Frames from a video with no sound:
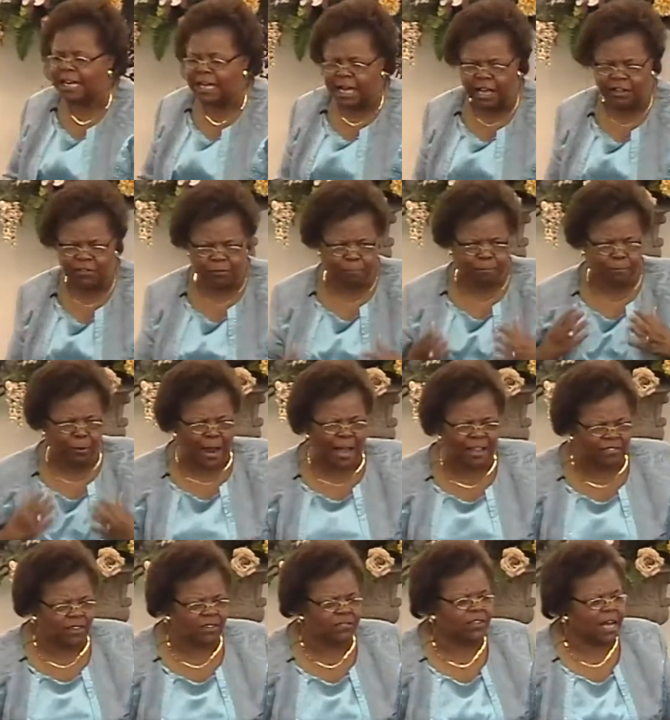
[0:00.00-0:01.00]
in his
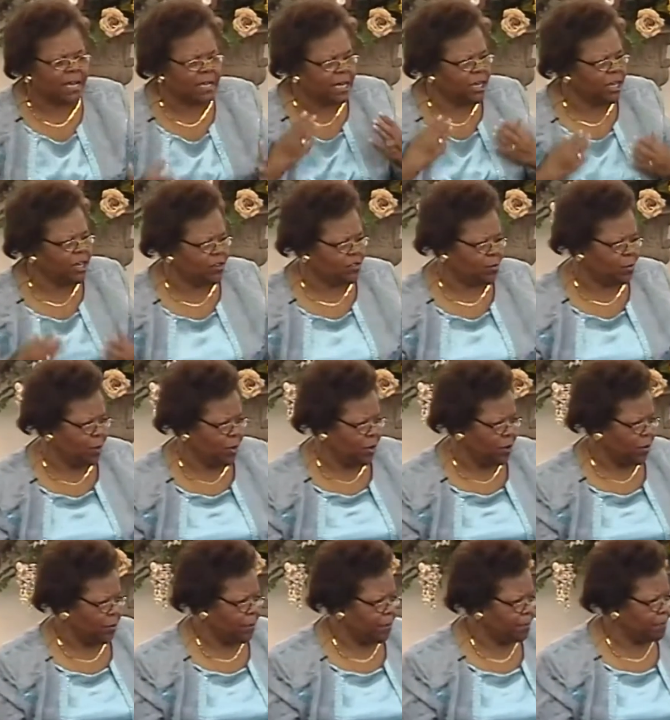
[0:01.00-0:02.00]
presence and in his word.